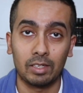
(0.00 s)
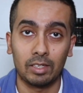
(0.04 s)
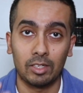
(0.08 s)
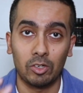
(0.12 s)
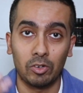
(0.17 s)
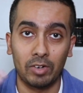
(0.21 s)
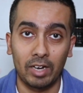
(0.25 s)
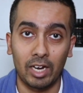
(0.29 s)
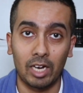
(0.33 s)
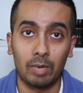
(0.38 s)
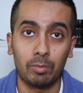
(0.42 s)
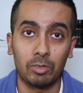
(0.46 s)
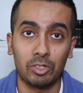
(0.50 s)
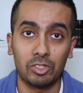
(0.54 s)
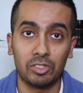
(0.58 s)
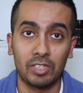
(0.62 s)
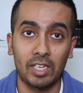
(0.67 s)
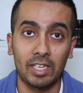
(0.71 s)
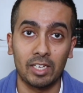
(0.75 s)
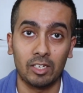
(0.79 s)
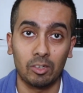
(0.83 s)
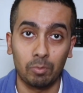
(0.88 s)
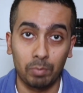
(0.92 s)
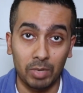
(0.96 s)
your camera's
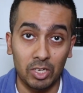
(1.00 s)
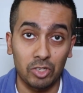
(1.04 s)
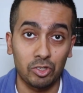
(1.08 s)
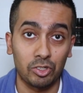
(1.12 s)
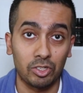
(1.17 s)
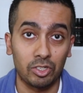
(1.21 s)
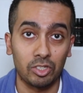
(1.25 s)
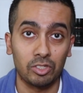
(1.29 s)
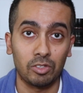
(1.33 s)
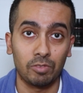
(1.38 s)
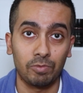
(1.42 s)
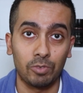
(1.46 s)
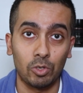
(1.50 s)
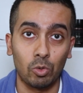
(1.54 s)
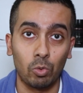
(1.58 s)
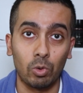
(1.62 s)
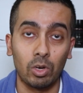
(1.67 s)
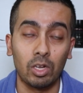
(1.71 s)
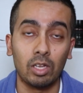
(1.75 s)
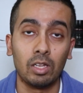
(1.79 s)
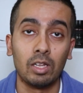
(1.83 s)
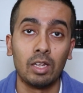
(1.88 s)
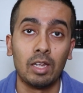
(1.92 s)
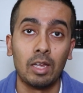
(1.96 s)
taking pictures, if you
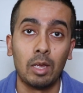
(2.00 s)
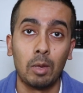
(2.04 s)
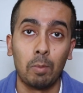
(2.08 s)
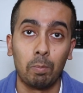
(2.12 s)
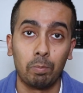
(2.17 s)
will,